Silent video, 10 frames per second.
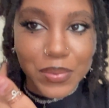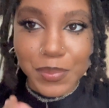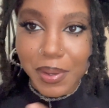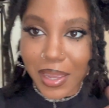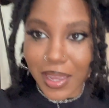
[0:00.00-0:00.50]

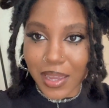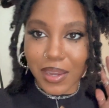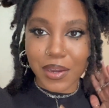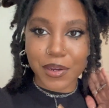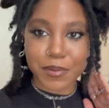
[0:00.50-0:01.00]
My
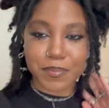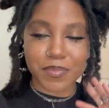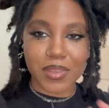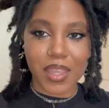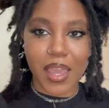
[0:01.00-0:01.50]
hair,
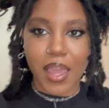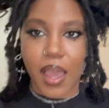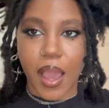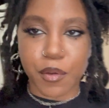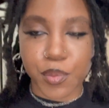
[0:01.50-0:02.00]

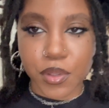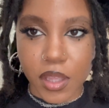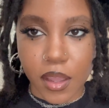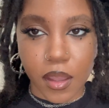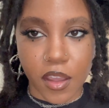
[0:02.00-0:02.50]
I was supposed to
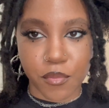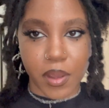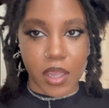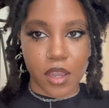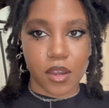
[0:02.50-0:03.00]
have my
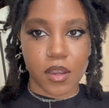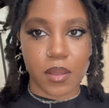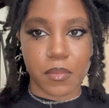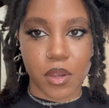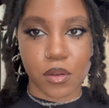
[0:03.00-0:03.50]
hair in
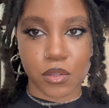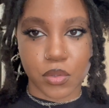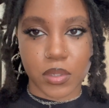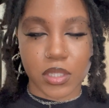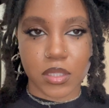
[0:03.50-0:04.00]
barrel
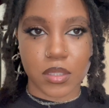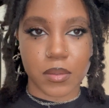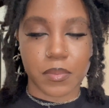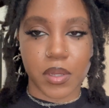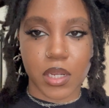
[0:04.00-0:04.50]
twists,
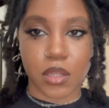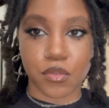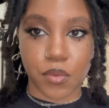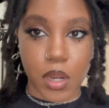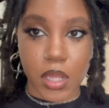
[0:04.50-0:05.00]
but it's
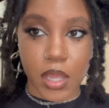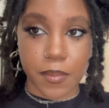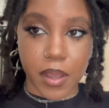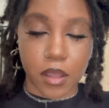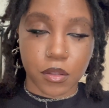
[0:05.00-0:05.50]
raining at
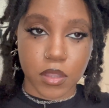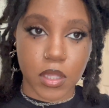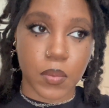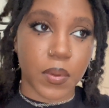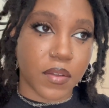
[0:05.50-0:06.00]
my house
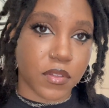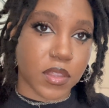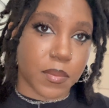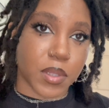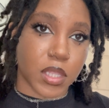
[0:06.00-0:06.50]
and we have a
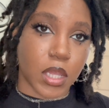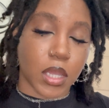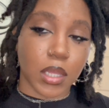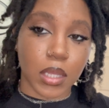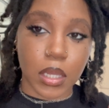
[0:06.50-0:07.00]
septic
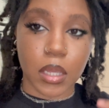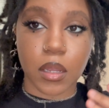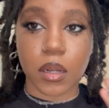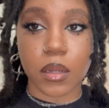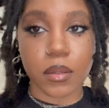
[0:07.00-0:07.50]
tank
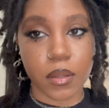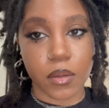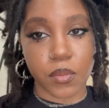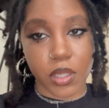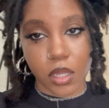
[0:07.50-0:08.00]
and
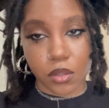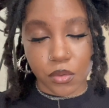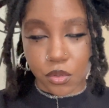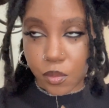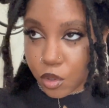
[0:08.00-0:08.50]
we can't use
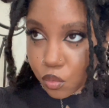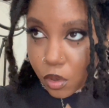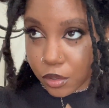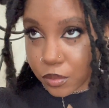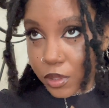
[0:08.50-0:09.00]
too much
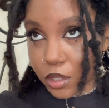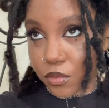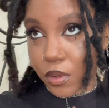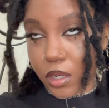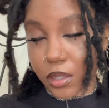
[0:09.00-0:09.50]
water when it's
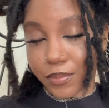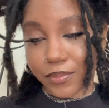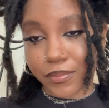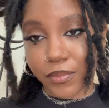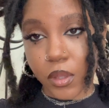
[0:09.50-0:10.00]
raining.
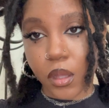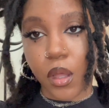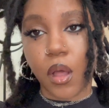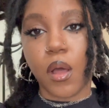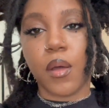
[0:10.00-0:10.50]

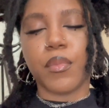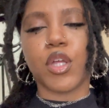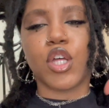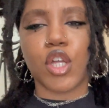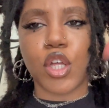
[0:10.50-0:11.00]

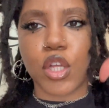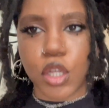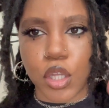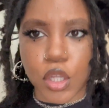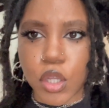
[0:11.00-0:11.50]

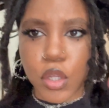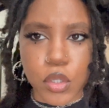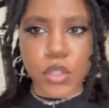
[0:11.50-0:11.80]
Boo!